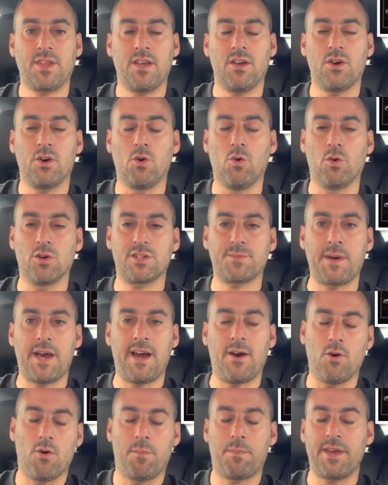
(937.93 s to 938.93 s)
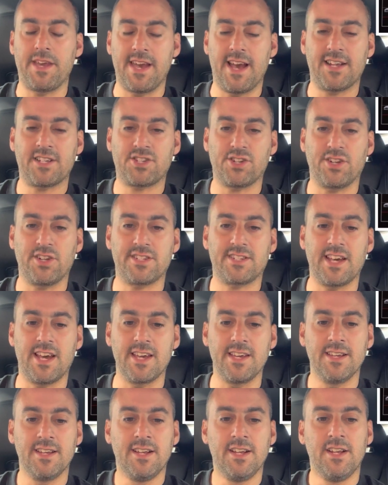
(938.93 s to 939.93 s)
horsepower, or PS should I
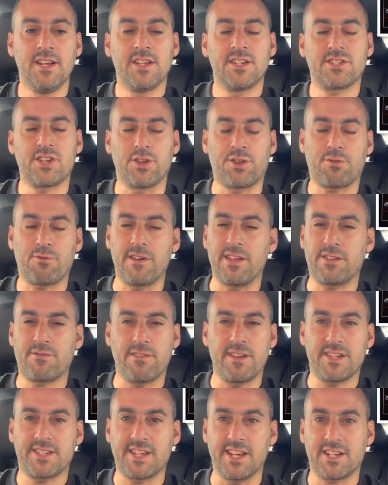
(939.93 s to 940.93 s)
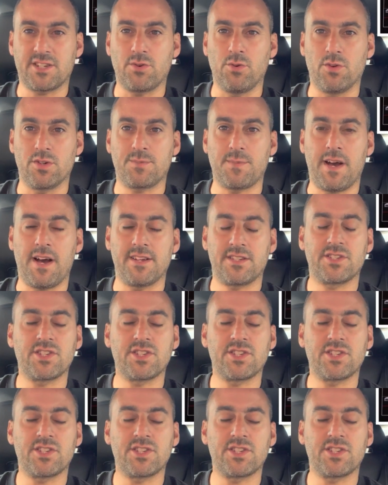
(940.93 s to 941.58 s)
say, so 336 horsepower.